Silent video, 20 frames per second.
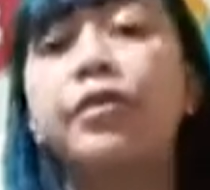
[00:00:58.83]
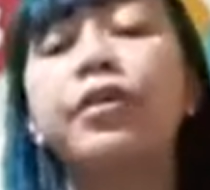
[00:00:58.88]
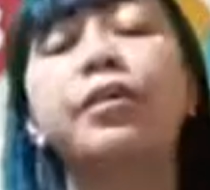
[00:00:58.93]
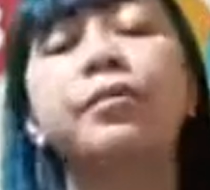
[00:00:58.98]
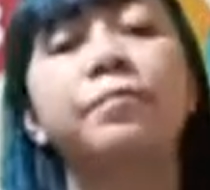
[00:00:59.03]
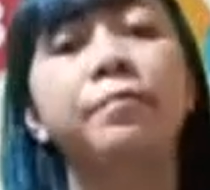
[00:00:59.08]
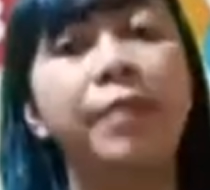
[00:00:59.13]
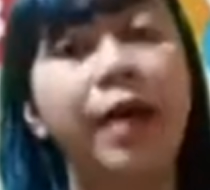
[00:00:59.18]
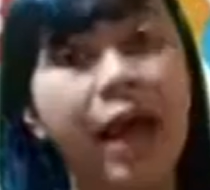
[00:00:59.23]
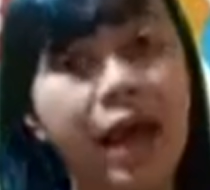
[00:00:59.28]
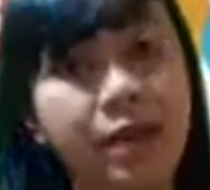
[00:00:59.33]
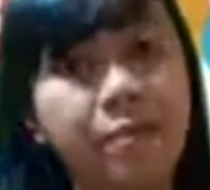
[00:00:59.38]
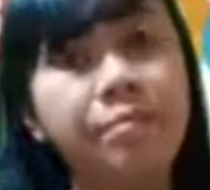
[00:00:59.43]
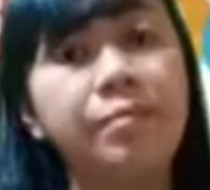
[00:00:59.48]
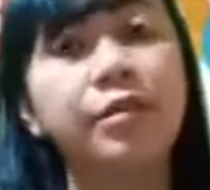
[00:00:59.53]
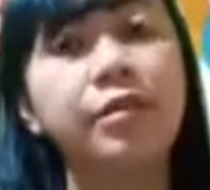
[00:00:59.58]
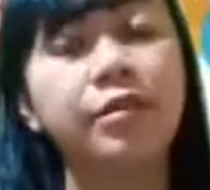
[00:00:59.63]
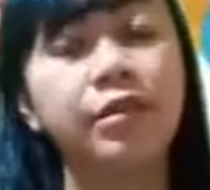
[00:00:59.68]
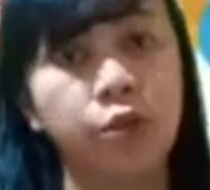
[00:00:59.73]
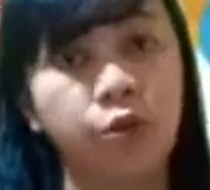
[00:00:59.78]
the
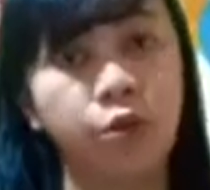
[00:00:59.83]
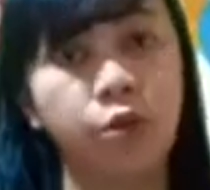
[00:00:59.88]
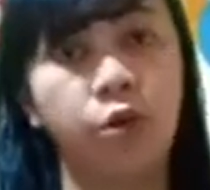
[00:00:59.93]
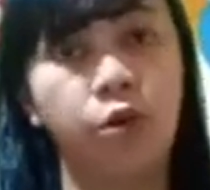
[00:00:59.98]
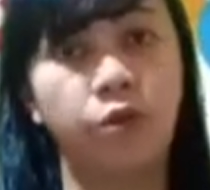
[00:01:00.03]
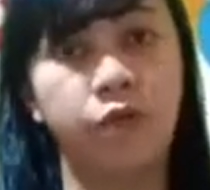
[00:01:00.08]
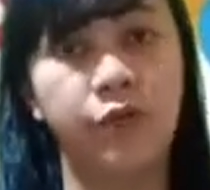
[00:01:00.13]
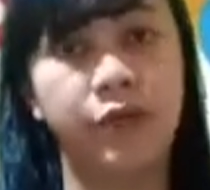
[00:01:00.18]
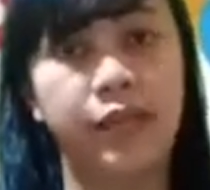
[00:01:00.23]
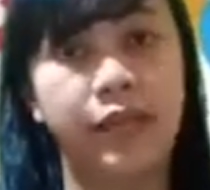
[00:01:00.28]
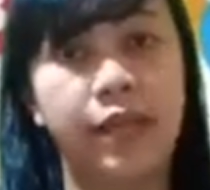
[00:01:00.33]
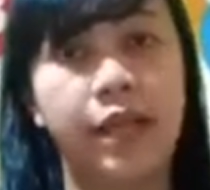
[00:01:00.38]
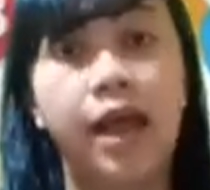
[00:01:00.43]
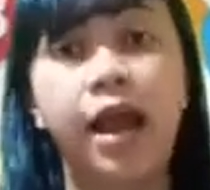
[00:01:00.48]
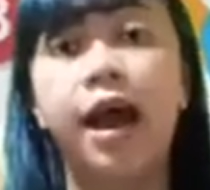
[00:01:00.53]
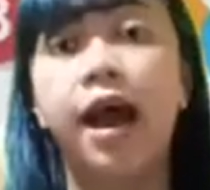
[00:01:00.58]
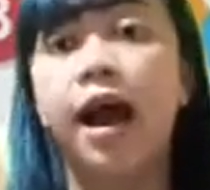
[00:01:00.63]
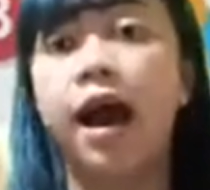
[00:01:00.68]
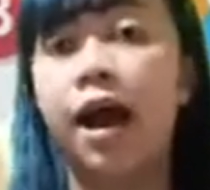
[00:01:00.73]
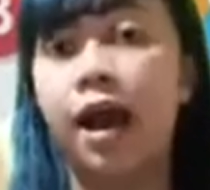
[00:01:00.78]
Bible story.
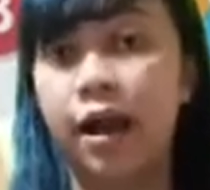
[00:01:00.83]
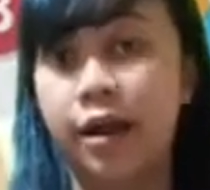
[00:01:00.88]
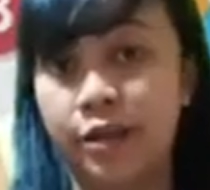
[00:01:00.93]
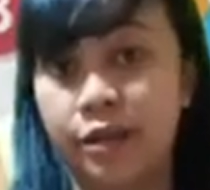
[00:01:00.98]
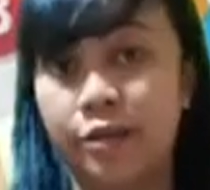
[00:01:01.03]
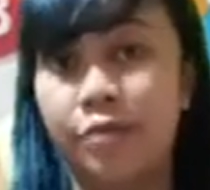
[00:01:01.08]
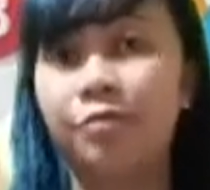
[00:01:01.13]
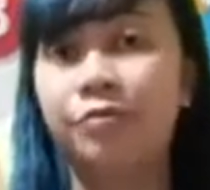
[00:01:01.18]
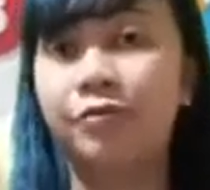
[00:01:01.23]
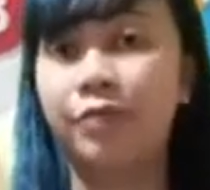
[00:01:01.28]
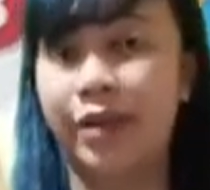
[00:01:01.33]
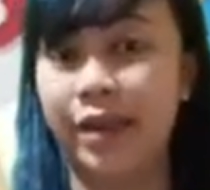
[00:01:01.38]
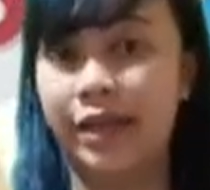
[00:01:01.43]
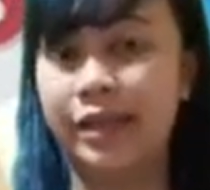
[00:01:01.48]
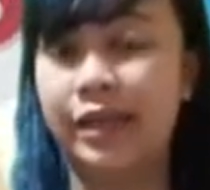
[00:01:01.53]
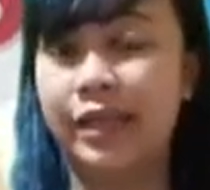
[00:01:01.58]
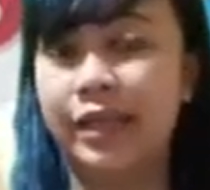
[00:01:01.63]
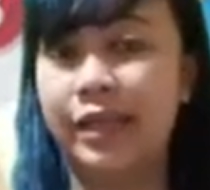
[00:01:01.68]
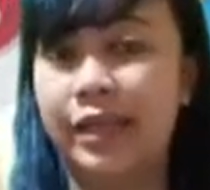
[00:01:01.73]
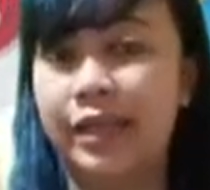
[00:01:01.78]
Are you
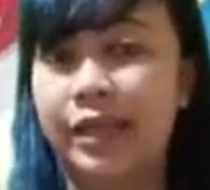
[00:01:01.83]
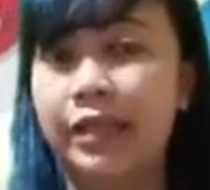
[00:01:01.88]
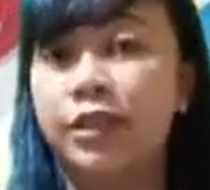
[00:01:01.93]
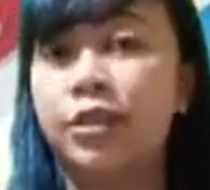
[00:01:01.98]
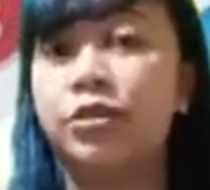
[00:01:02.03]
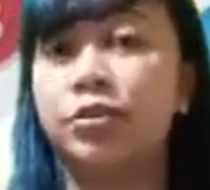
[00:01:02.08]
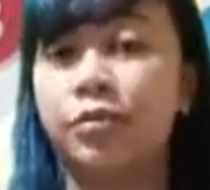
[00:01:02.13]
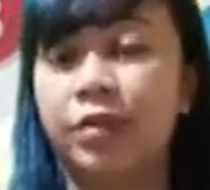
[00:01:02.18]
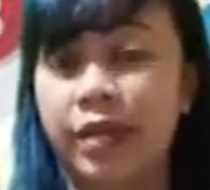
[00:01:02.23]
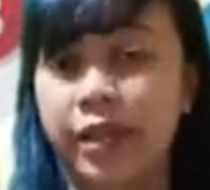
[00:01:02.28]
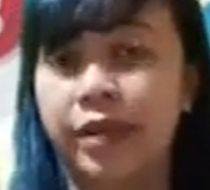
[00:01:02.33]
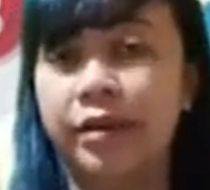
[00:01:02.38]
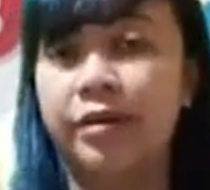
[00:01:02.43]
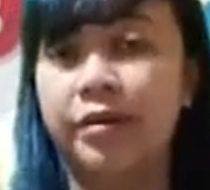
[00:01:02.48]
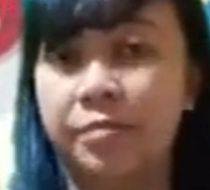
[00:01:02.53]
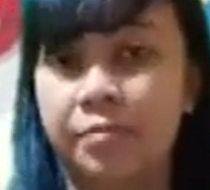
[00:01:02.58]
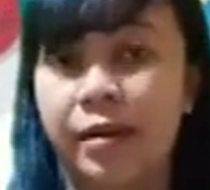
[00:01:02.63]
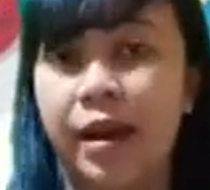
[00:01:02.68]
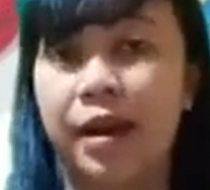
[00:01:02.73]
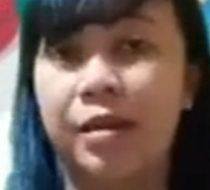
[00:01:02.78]
ready to hear
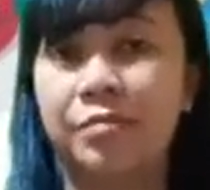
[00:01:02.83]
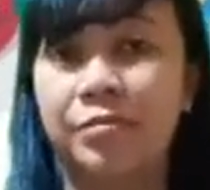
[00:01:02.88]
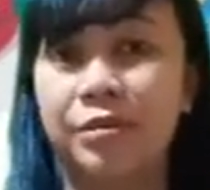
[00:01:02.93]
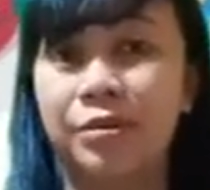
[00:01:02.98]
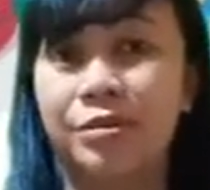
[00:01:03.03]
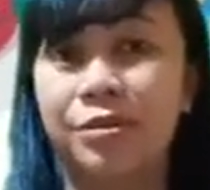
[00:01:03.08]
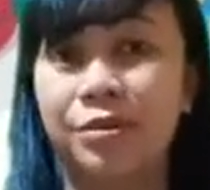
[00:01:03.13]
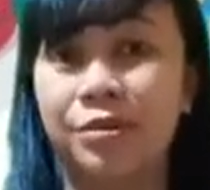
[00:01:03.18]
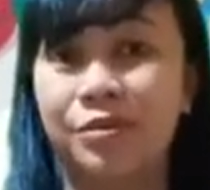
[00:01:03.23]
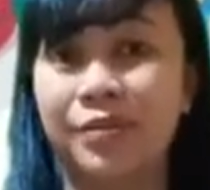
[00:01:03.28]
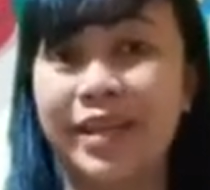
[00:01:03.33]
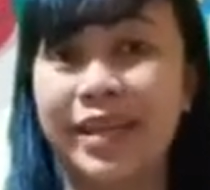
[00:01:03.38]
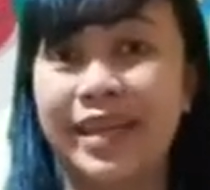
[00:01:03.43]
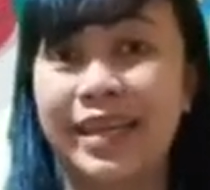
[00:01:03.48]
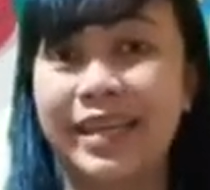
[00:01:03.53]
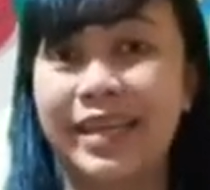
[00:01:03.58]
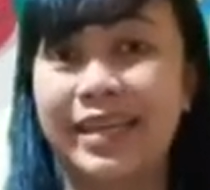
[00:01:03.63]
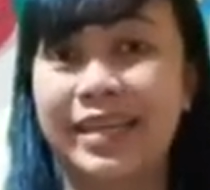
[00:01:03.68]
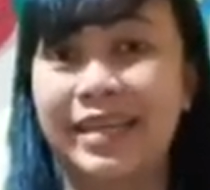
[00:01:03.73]
the Bible story?